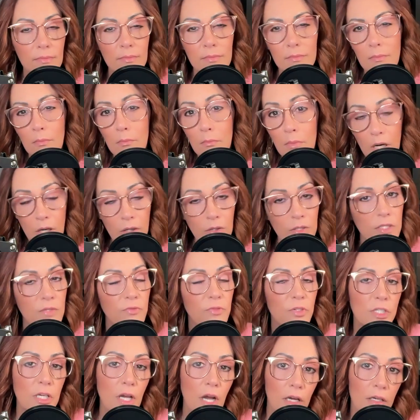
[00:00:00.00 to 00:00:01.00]
most
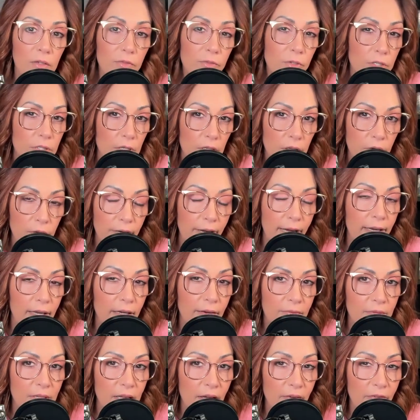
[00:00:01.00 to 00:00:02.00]
photographers and
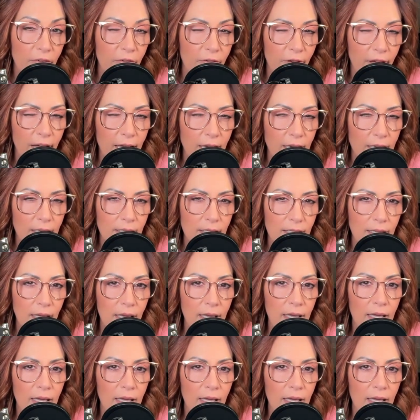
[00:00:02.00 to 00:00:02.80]
creatives face,